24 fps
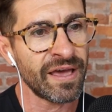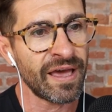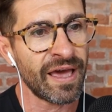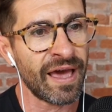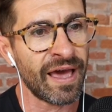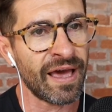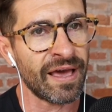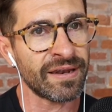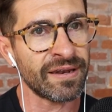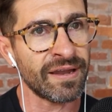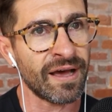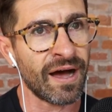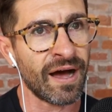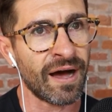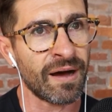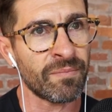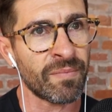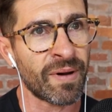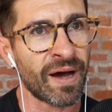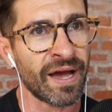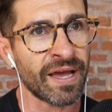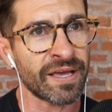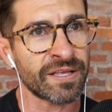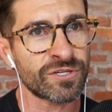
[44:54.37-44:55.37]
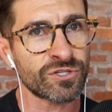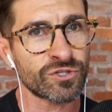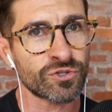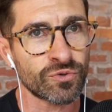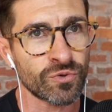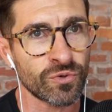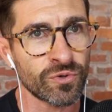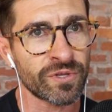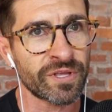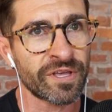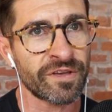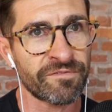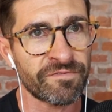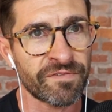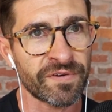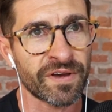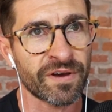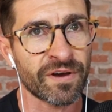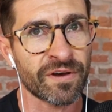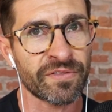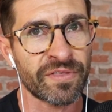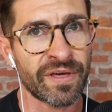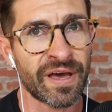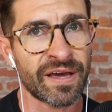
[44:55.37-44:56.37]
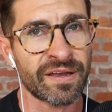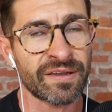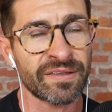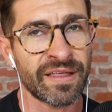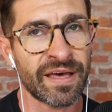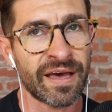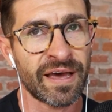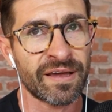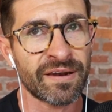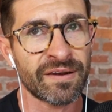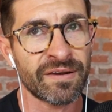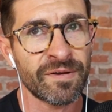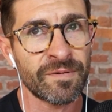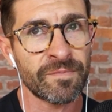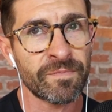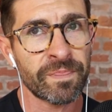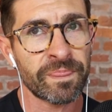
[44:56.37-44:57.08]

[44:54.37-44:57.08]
And I truly feel that